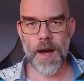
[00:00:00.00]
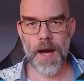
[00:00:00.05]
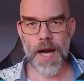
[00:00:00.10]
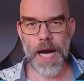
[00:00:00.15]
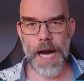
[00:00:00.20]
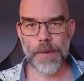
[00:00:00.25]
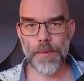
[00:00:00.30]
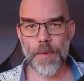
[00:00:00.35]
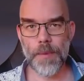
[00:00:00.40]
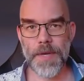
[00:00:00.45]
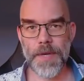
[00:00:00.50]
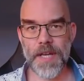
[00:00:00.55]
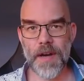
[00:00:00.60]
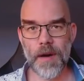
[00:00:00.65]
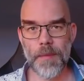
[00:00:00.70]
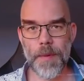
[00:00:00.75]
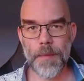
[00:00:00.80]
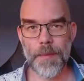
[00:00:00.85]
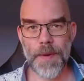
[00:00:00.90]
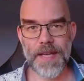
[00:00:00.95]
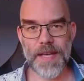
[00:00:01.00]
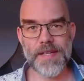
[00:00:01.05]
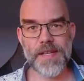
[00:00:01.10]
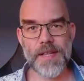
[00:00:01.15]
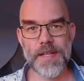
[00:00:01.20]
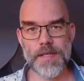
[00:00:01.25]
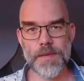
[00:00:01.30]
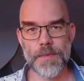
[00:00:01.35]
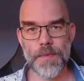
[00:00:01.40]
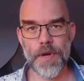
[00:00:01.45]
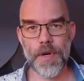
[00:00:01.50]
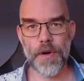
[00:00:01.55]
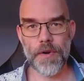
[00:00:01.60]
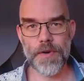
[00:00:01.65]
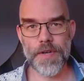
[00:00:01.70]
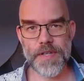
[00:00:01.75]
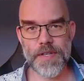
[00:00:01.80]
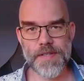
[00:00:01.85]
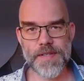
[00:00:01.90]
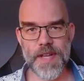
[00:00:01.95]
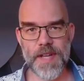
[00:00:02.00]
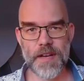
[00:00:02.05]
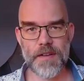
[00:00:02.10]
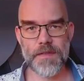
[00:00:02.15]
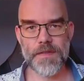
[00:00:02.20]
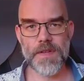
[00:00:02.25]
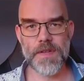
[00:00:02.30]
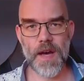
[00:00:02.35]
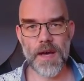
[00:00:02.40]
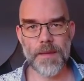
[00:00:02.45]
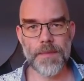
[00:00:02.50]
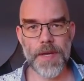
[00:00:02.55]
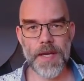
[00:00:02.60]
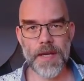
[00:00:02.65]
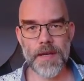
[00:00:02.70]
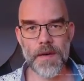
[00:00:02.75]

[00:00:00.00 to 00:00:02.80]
I will be copy pasting some code instead of typing it